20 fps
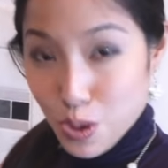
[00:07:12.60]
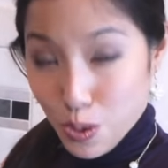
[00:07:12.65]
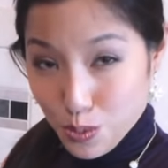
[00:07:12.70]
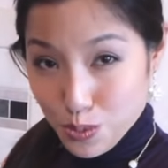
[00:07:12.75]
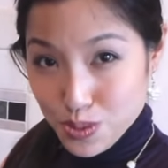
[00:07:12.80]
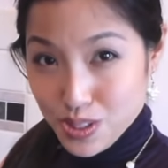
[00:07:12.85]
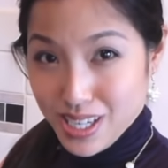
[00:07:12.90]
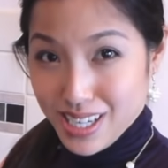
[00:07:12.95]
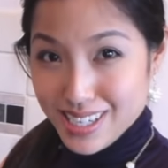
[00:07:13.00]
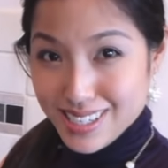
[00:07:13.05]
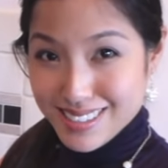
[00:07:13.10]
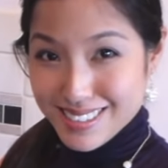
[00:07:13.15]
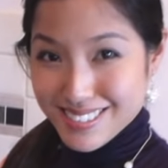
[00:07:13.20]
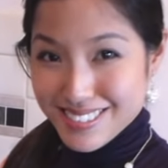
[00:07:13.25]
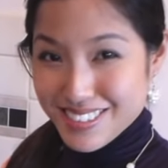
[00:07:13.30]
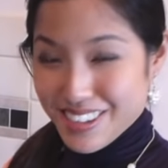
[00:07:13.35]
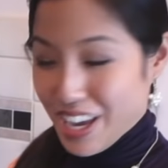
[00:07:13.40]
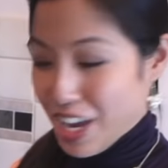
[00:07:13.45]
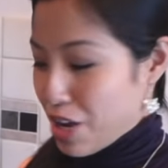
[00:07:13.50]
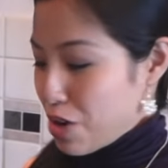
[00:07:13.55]
only,
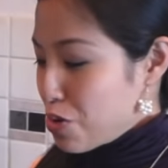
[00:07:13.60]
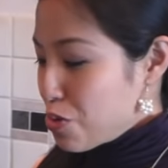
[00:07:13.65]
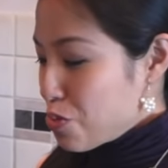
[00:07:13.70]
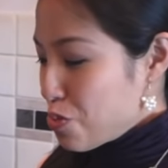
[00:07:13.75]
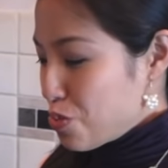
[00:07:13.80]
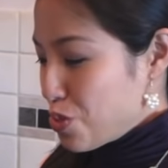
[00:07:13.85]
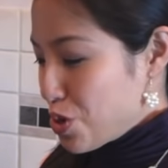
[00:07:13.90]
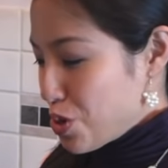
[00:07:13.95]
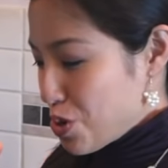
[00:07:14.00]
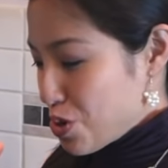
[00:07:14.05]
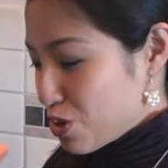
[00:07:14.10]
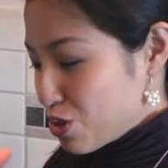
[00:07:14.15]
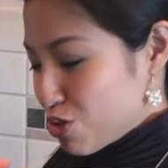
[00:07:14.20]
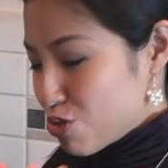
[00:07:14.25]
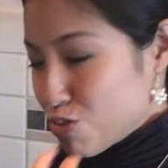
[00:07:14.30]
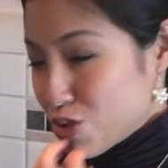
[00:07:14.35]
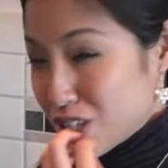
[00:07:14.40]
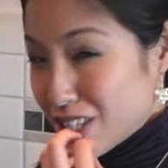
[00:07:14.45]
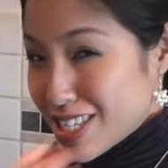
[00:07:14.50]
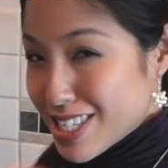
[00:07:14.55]
okay? They're
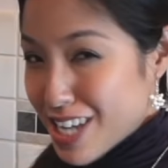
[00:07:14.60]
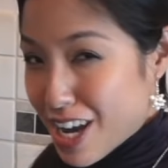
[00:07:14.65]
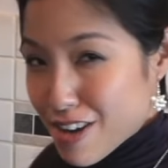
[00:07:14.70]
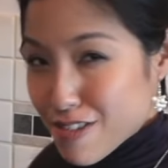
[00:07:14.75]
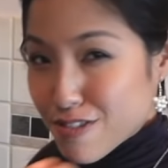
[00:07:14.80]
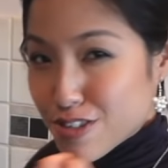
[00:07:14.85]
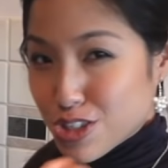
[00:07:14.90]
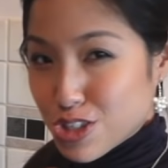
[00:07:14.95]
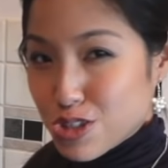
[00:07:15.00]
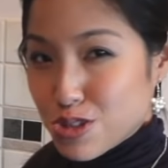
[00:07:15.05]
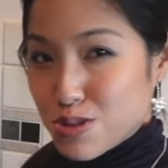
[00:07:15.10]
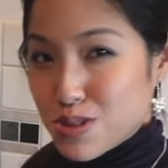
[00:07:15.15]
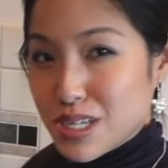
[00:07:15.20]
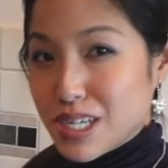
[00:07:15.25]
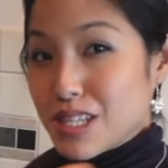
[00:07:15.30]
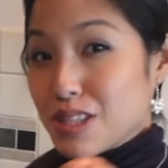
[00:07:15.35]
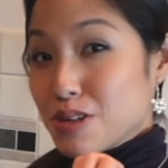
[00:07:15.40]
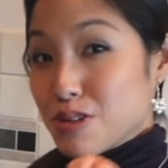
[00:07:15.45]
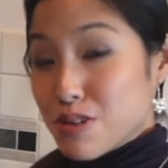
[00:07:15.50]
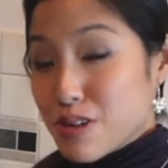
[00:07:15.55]
really tough and chewy
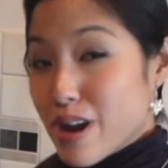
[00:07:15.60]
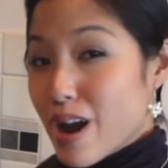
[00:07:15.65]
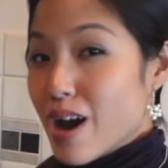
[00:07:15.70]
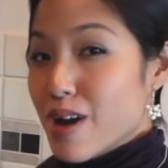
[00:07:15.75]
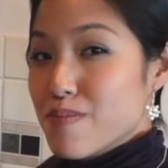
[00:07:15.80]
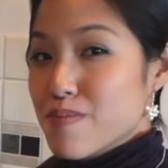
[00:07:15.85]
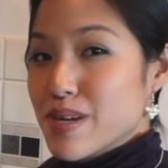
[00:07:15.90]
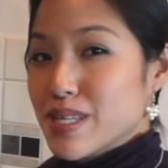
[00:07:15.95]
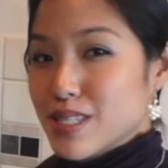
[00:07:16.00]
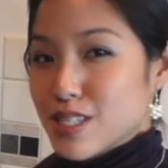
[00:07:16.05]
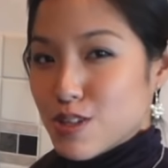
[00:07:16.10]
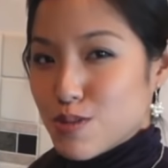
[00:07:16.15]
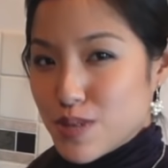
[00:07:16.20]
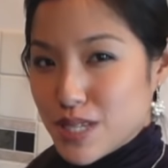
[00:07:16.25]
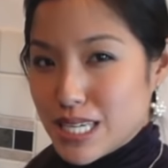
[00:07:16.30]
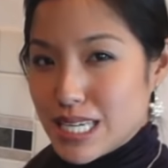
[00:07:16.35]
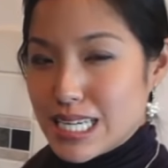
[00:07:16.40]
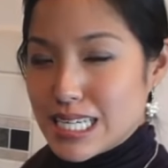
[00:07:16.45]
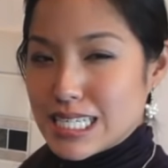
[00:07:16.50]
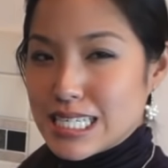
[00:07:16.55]
and they're not meant to be
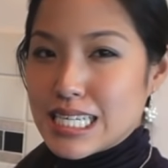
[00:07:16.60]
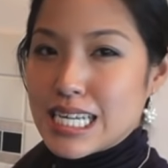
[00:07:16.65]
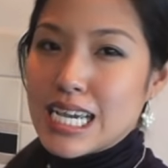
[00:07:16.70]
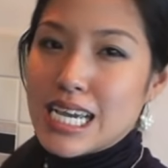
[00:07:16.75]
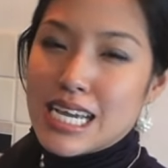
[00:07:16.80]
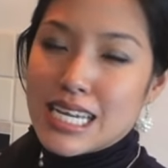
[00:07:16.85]
eaten.